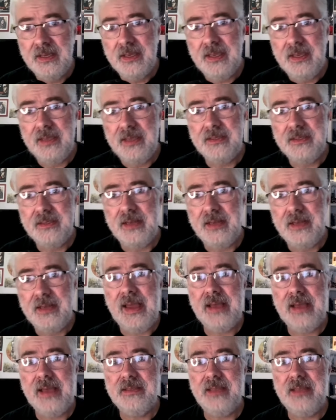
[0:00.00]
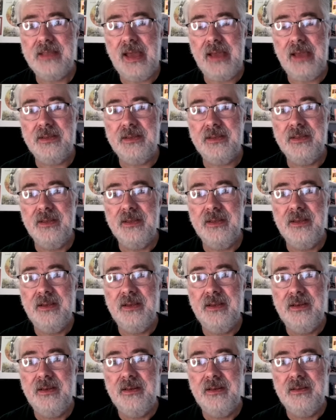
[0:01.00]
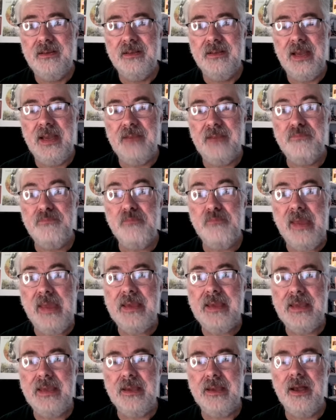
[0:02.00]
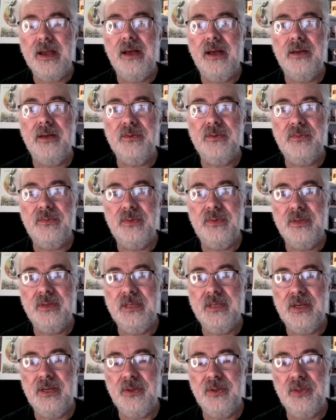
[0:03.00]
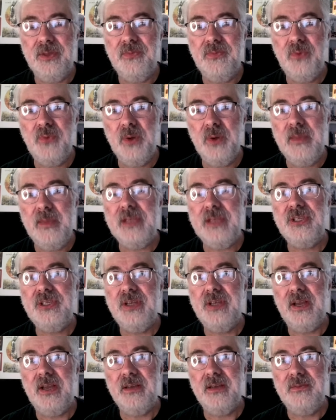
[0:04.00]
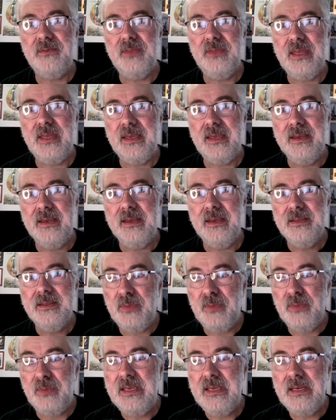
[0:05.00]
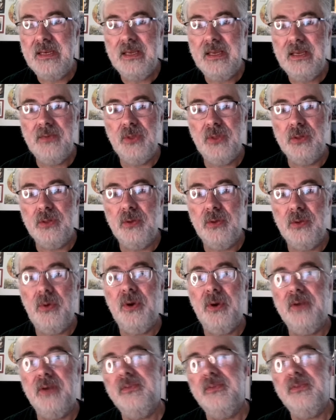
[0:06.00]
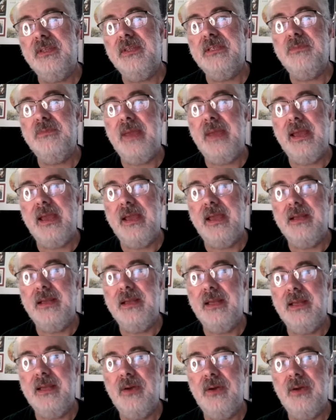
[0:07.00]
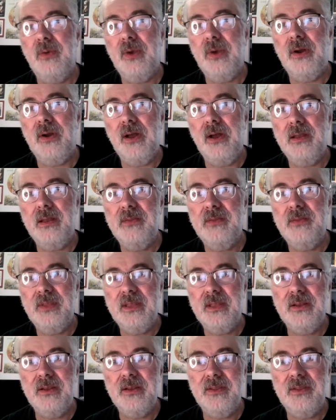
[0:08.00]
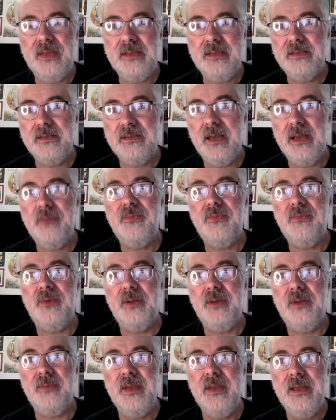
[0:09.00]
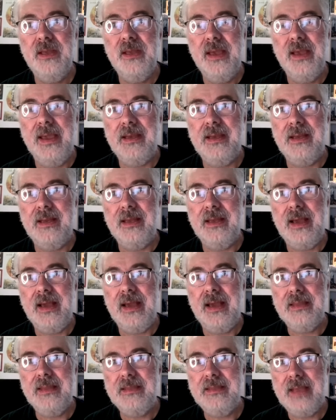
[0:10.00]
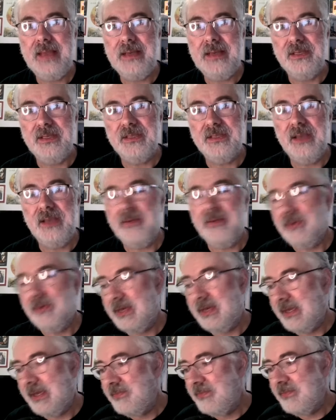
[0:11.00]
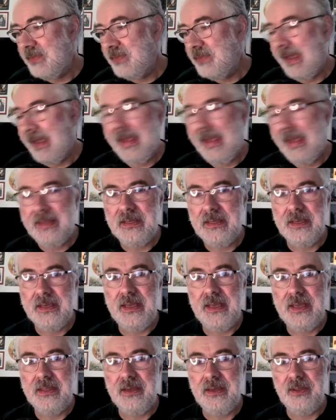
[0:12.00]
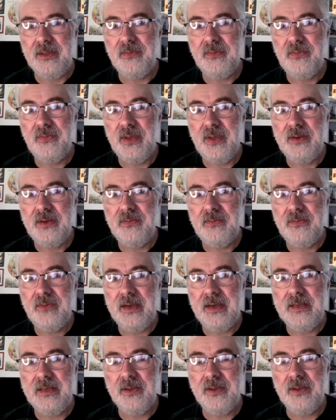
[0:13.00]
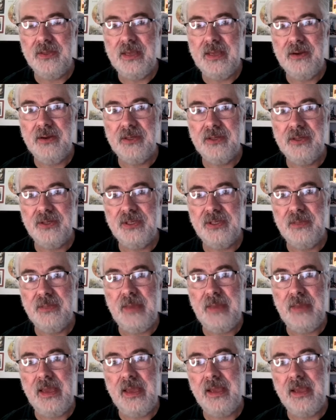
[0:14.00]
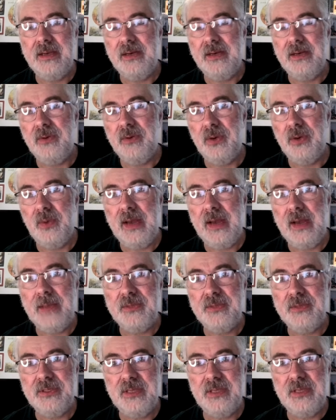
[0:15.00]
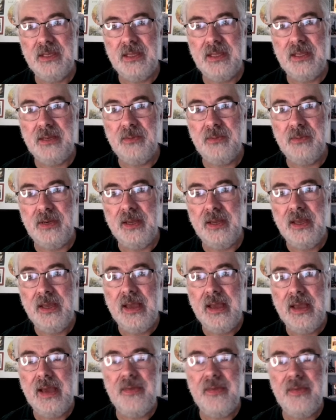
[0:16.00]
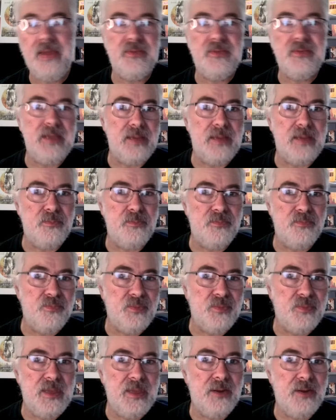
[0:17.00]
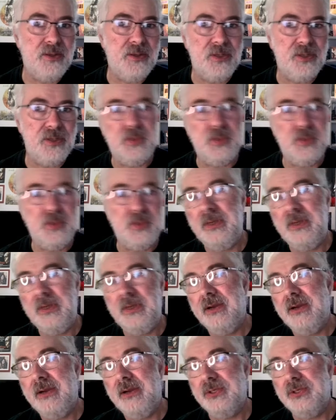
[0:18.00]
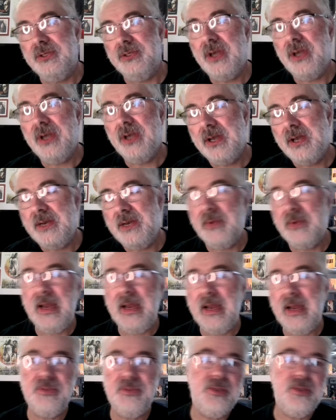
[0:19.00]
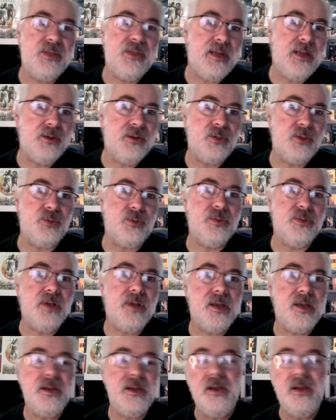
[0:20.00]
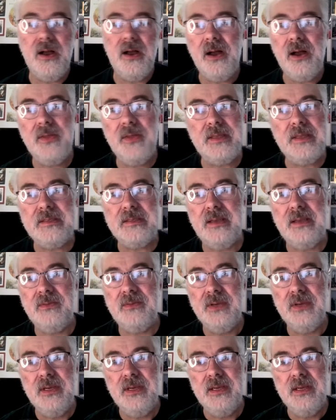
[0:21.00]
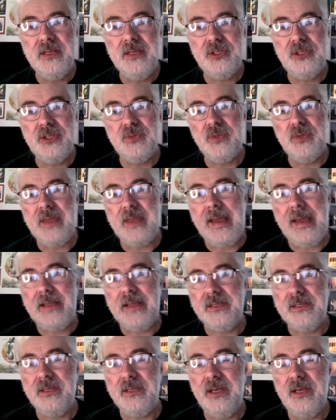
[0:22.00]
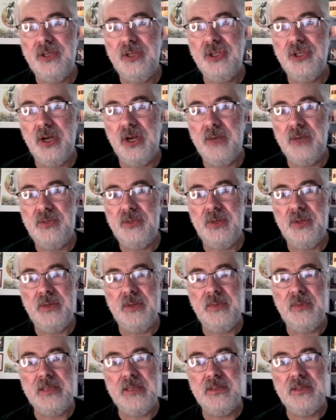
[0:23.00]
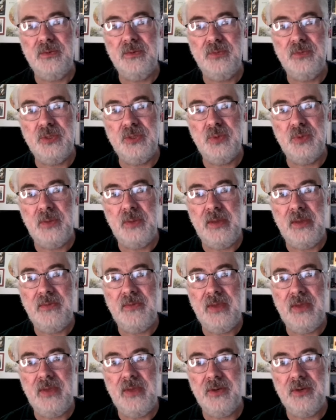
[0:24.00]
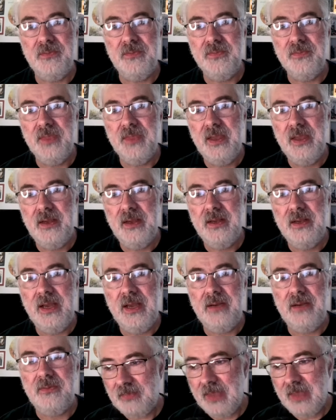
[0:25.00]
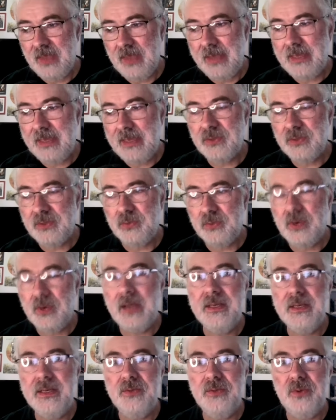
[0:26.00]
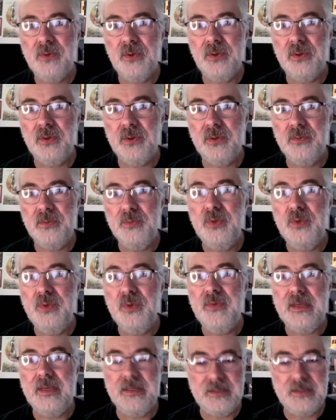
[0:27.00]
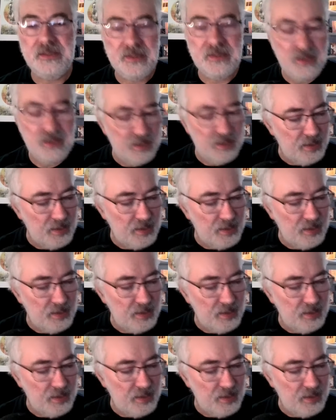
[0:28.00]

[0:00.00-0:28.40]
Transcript: is it has that kind of making of, the formation of the beginning of the lore for this band, like where all of the little things come from. And I think that discovery and the fun of finding all the characters in the band and what happens to them and how they have to get characters when one character is gone and what happens to the character who's gone, all that stuff just really adds a ton of charm to it, makes it just one of my favorite kind of, I guess, rock and roll movies.